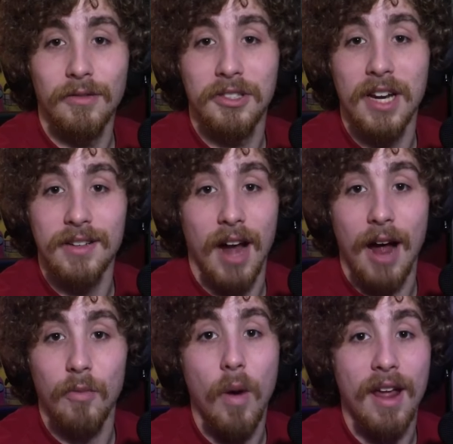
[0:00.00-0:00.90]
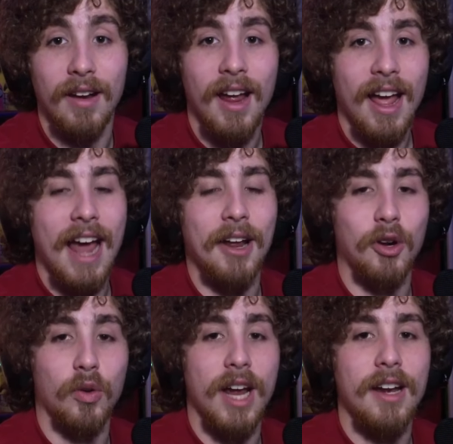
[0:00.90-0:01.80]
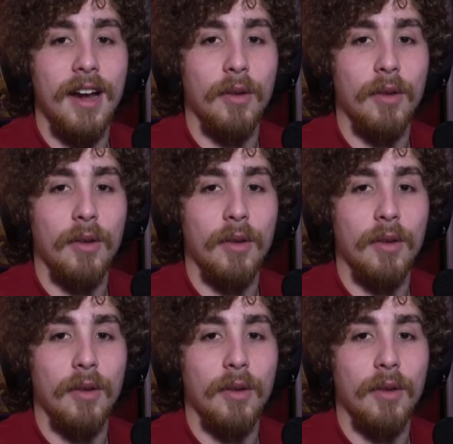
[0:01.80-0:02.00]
did not win, and it created a